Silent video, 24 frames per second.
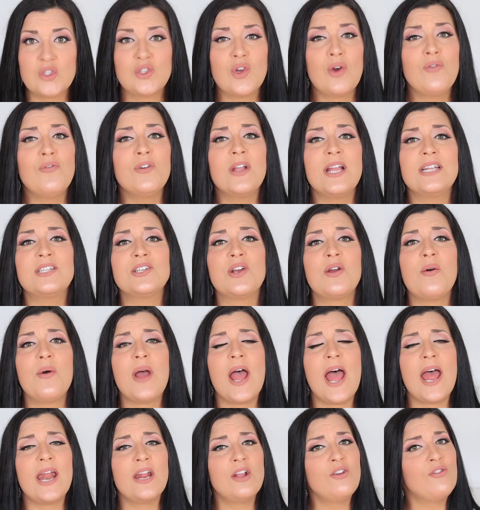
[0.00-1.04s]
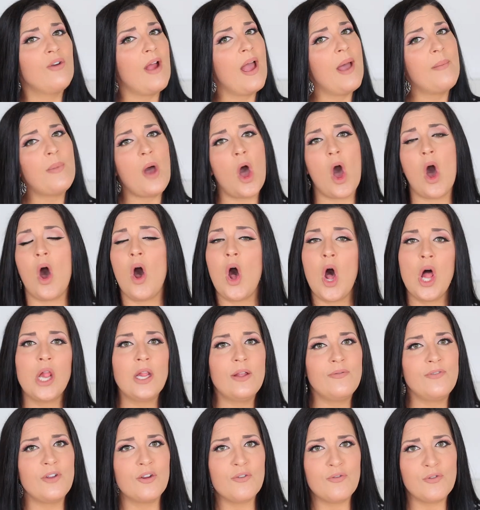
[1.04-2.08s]
Don't forget to go ahead and grab all
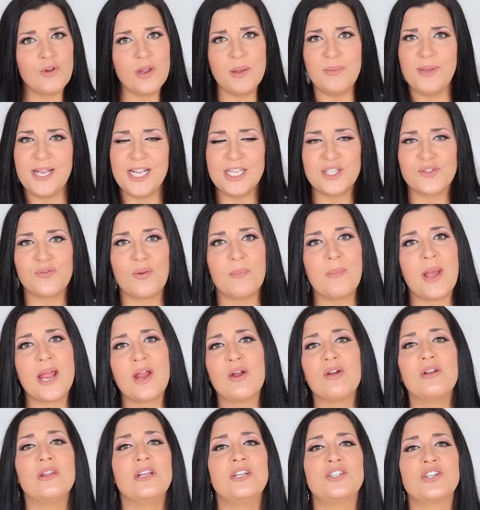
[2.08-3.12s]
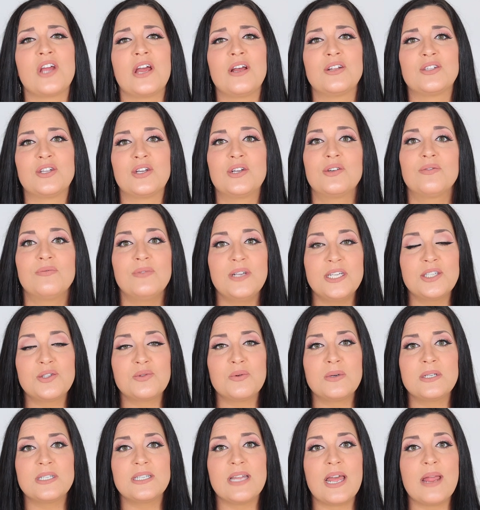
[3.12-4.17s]
of your freebies from my early childhood
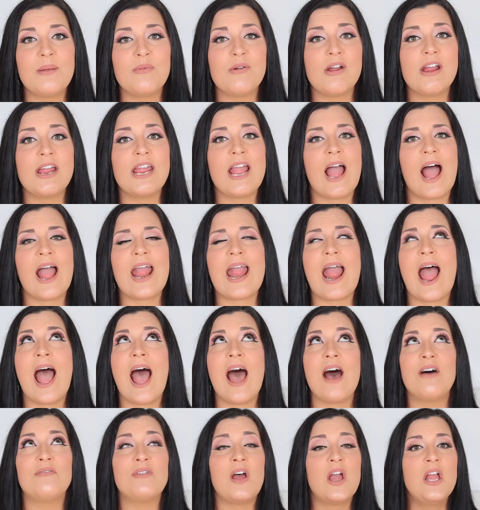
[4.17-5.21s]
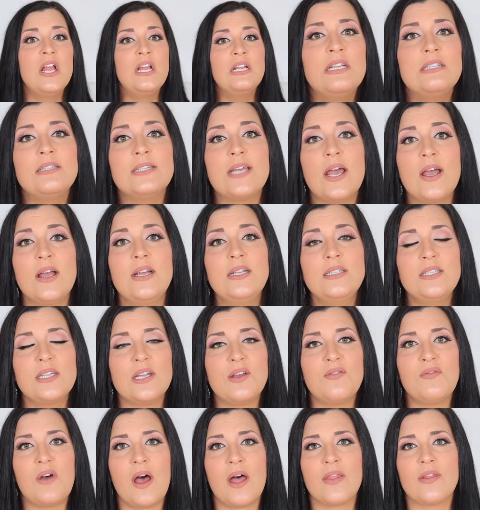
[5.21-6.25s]
resource library. I have tons
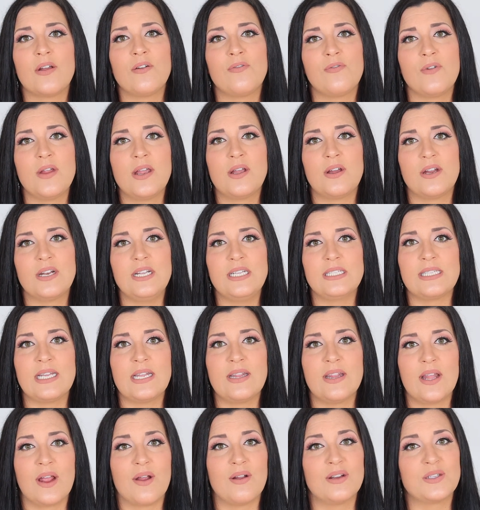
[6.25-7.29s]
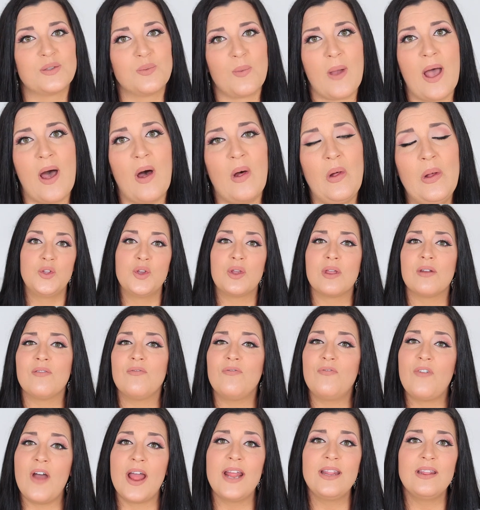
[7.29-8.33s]
of other free goodies in there as well. You
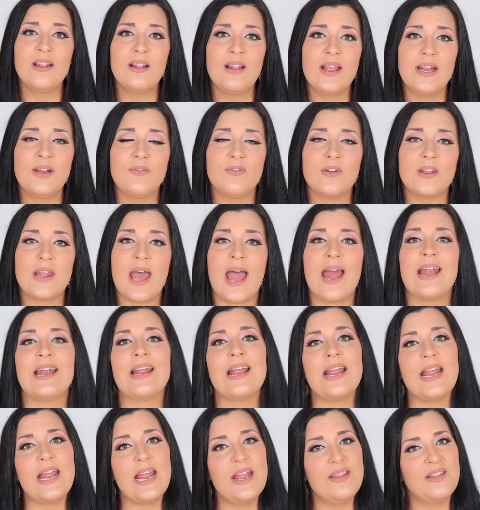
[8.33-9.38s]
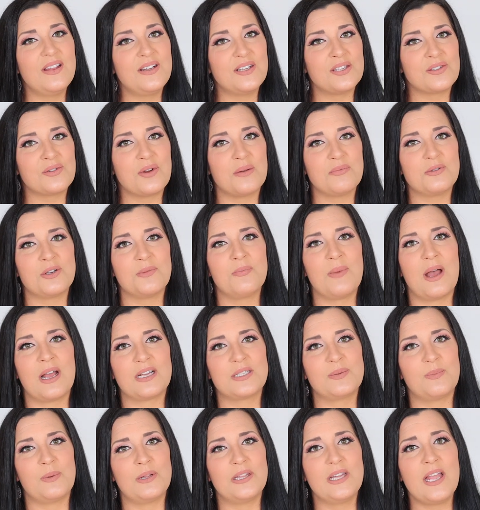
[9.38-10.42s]
can find the link for that in the description
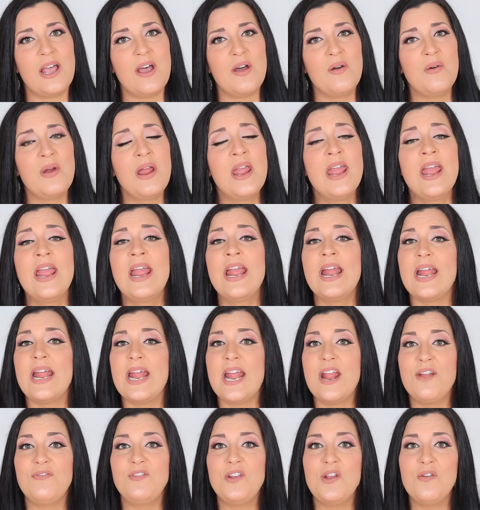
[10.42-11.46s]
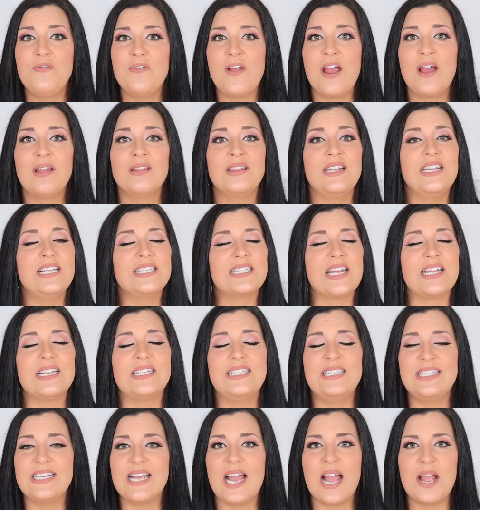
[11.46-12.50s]
box below. If you found these
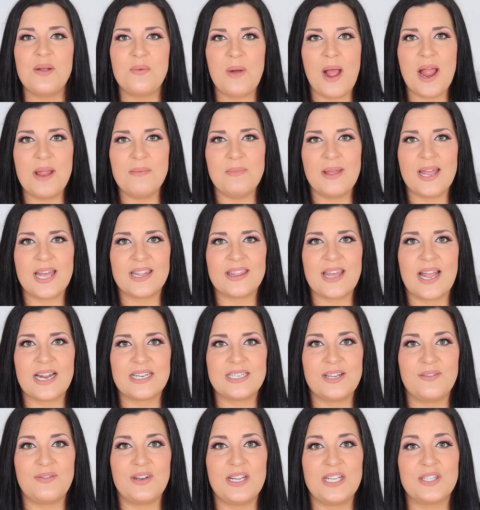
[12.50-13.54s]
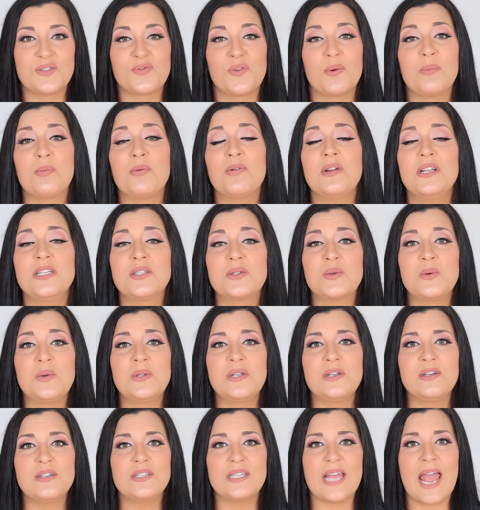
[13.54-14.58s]
DIY math activities for
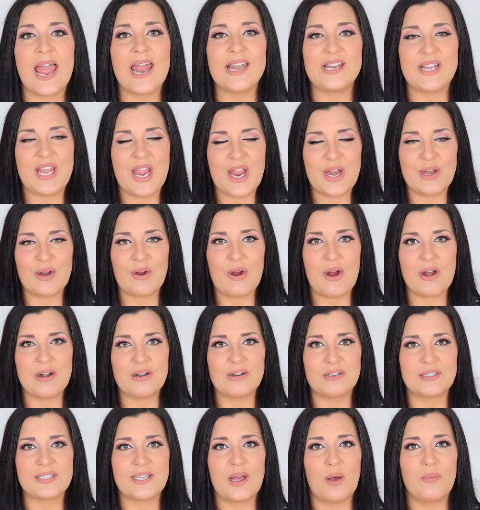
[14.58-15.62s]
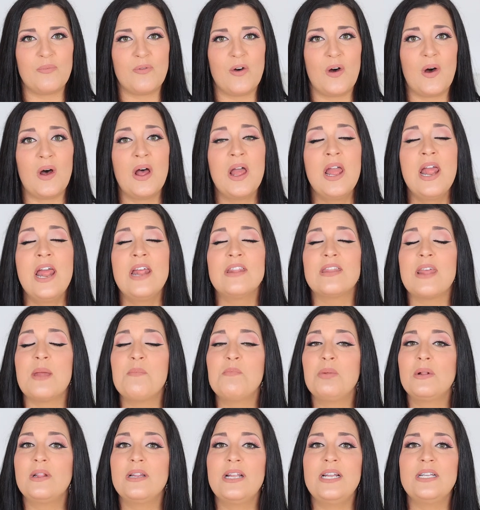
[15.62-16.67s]
preschoolers and kindergartners helpful,
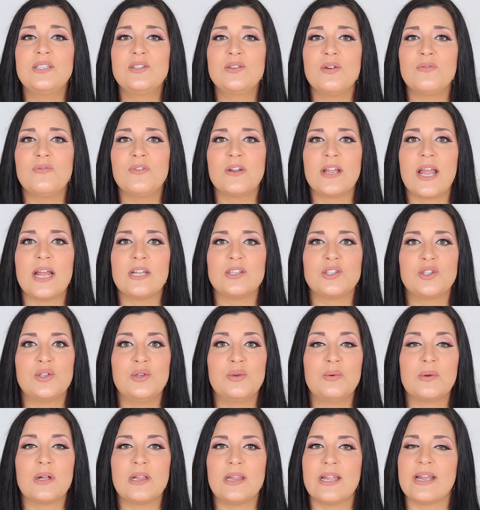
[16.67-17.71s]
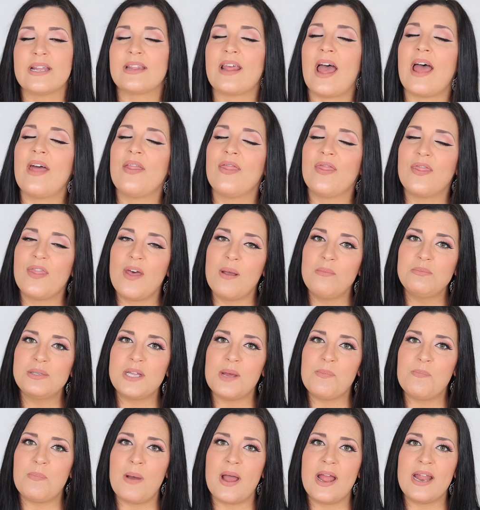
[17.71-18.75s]
then please don't forget to click that thumbs
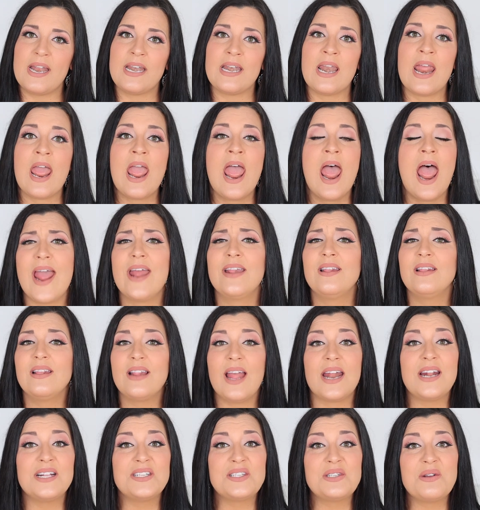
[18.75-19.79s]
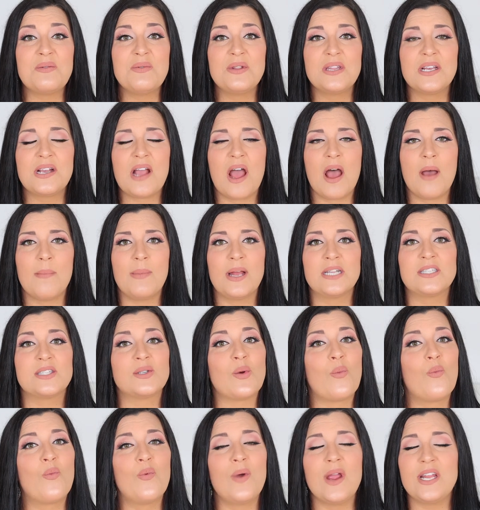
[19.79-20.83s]
up button and let us know in the comments
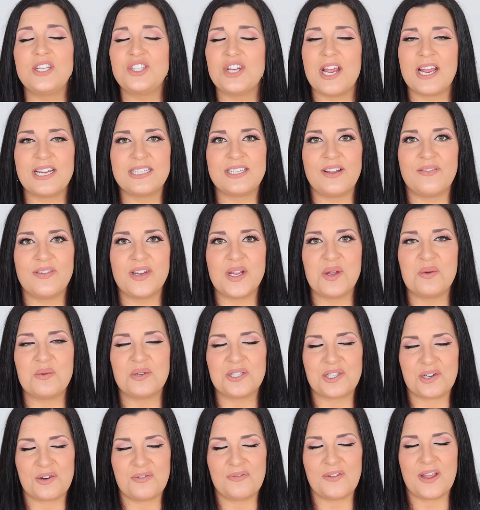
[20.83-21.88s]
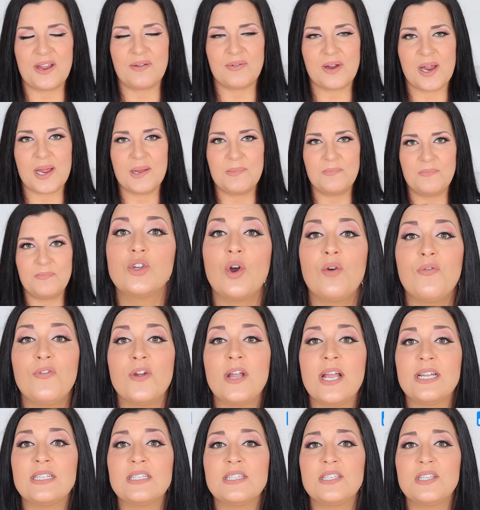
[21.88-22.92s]
which activity was your favorite. Don't
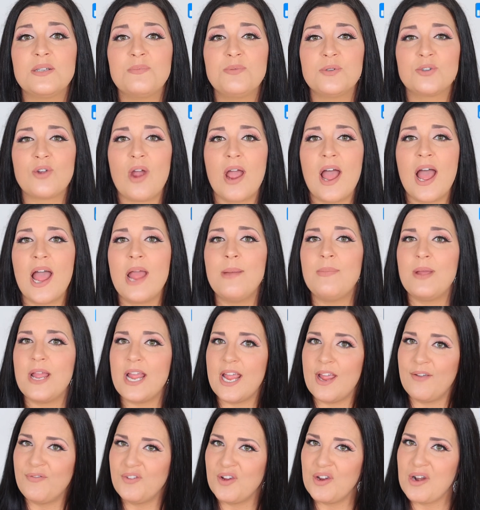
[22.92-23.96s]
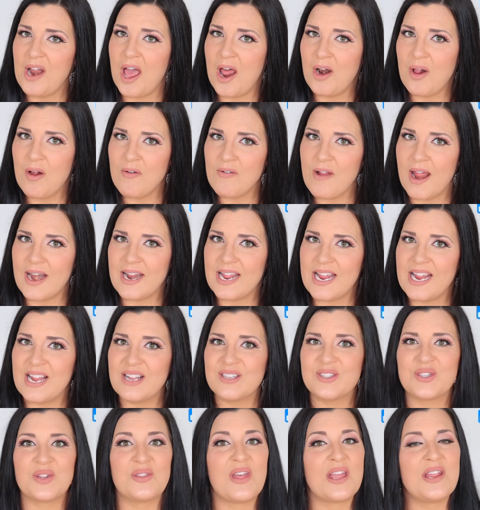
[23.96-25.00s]
forget to subscribe if you're not
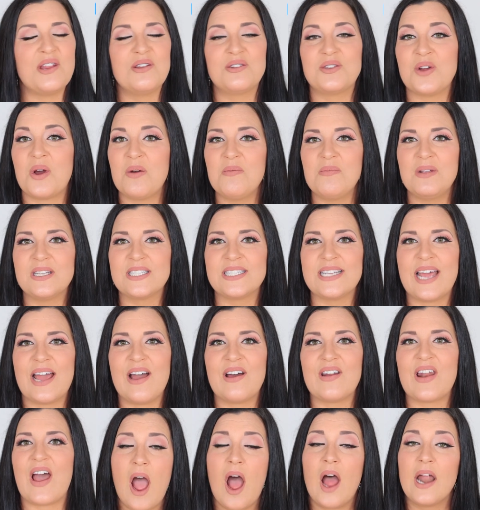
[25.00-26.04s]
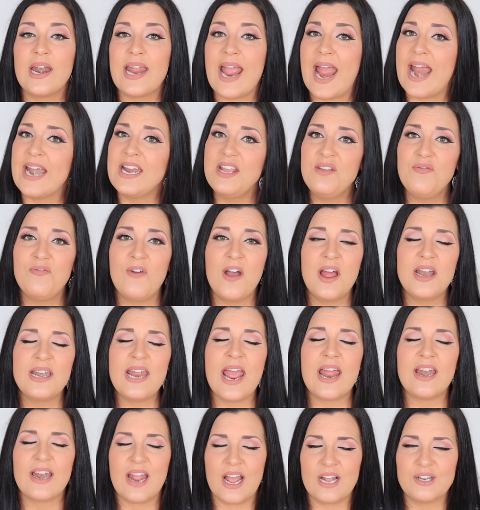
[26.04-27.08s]
already so that you don't miss out on any fun
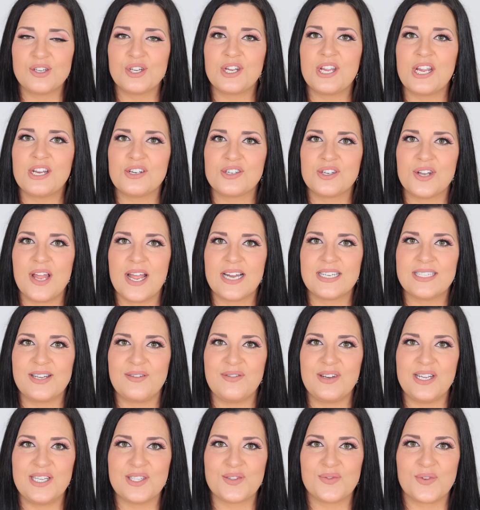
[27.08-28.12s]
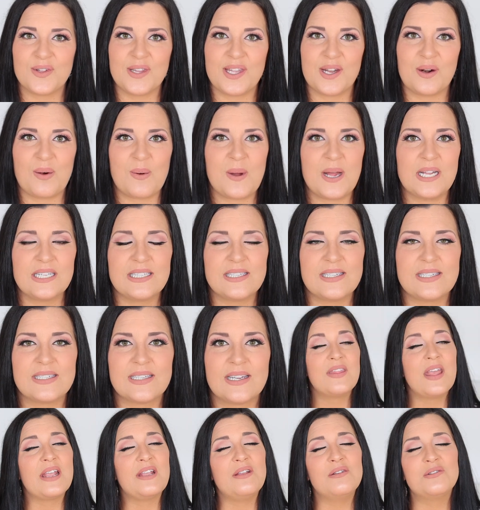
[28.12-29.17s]
and educational activities for little ones.
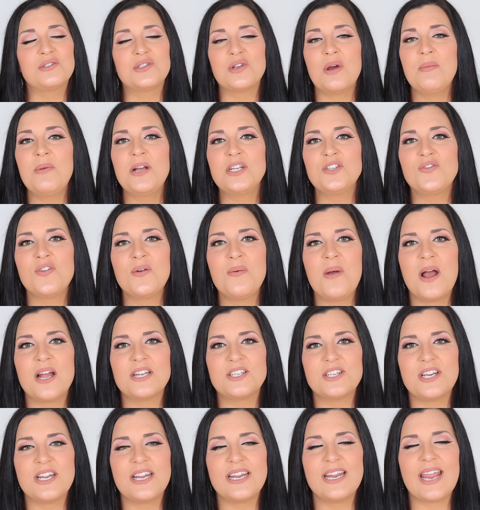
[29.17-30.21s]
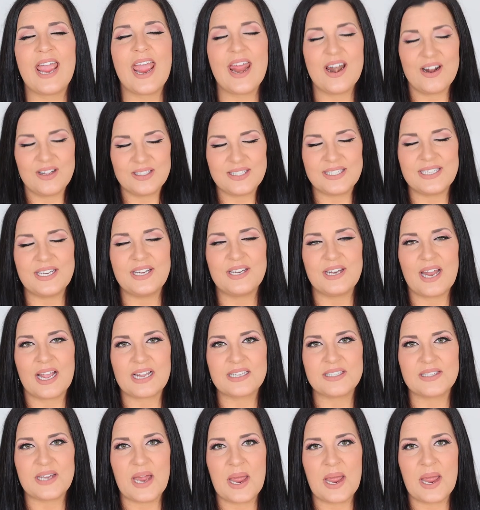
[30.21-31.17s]
Thank you so much for watching and I'll see you next